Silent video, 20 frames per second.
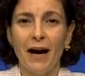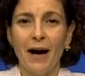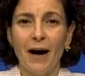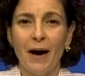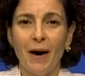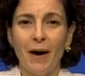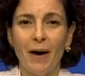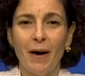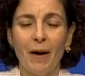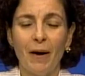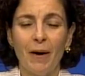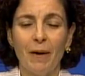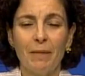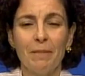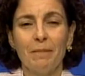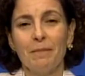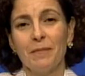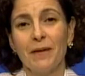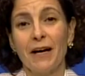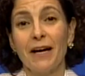
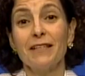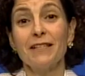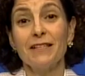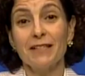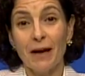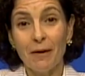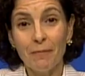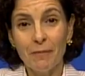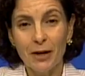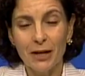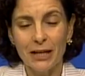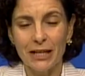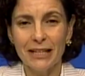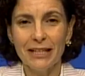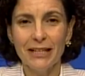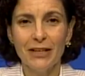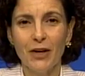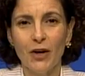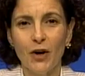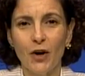a
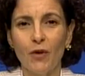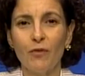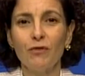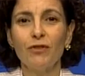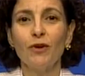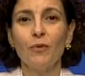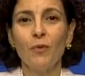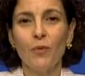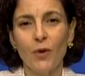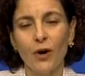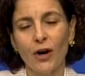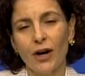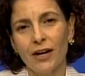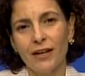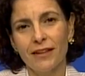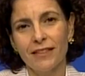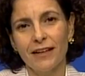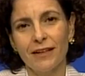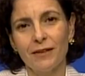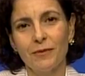summary of the
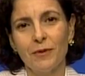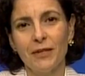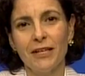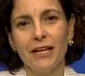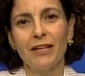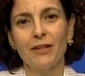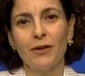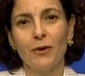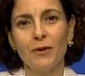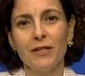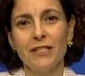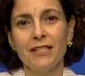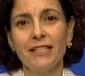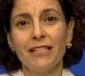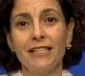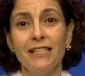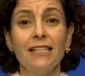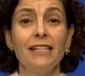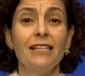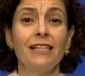work that we at
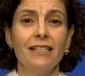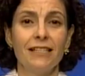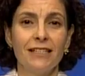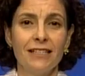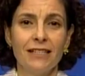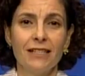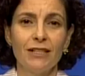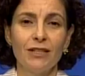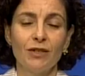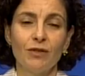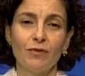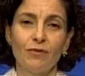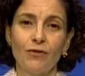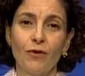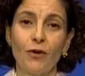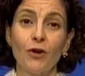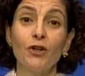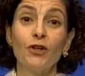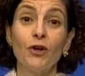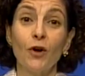OECD did
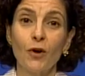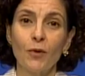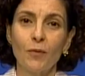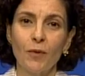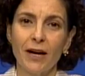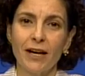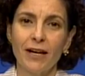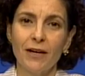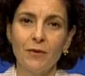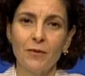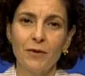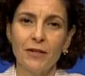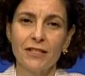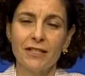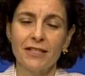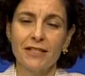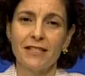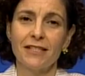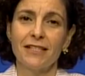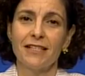for Norway,
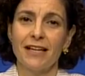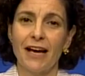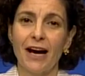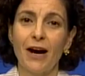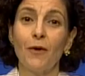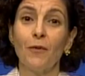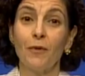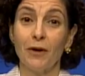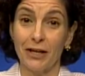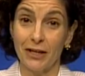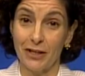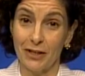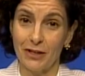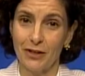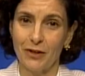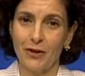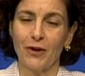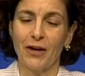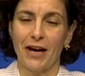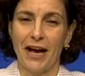which is now in
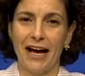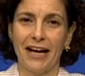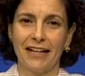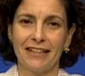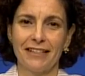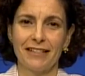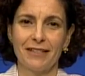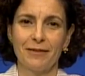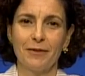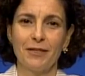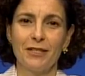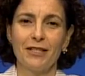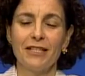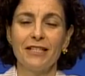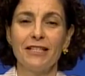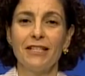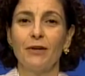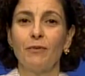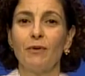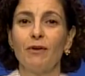your hands, which
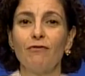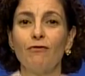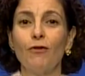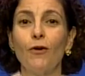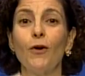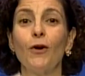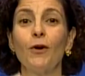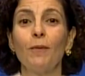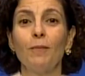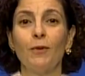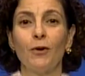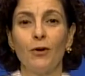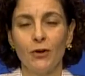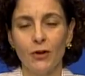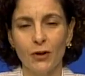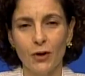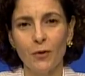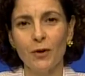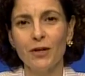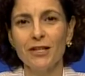is the reform
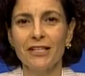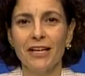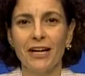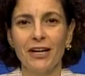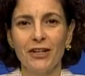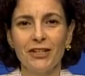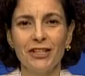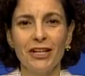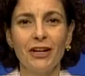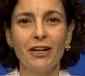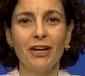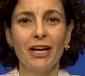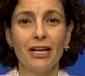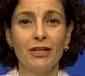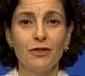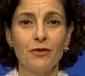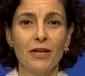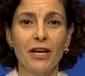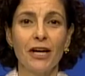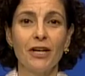on lower secondary
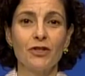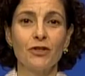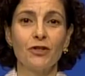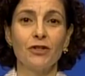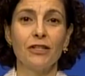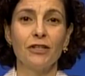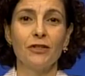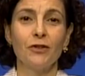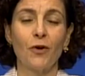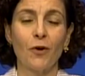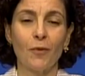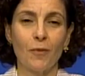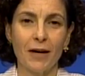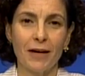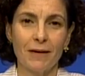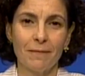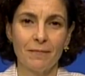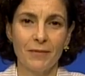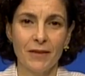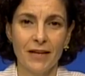education in
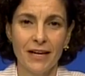Norway.